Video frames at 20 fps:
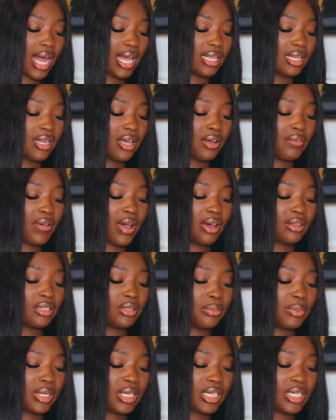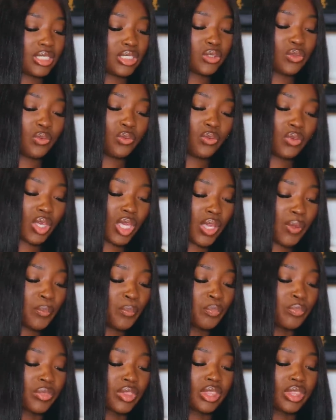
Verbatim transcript: i love how the pants fit